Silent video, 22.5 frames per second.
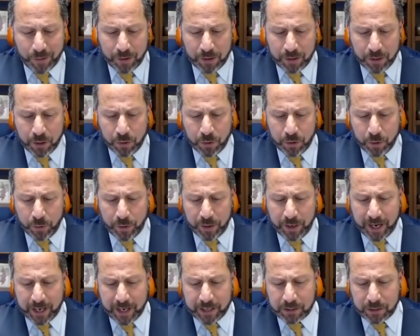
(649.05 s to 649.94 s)
you had
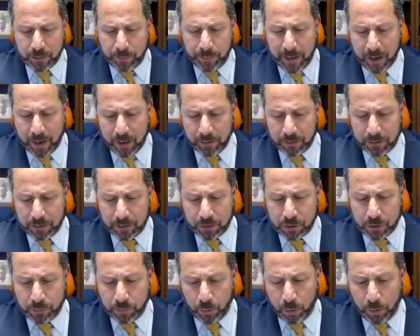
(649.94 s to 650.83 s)
asked about
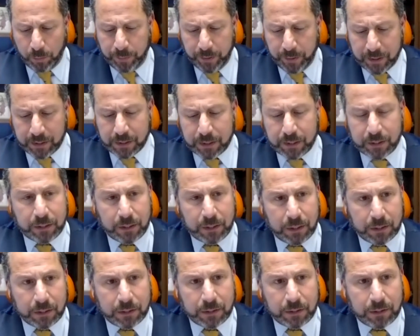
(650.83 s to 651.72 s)
small
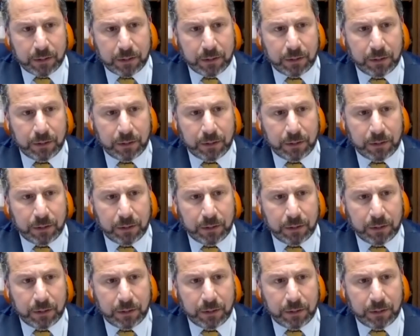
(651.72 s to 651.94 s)
businesses.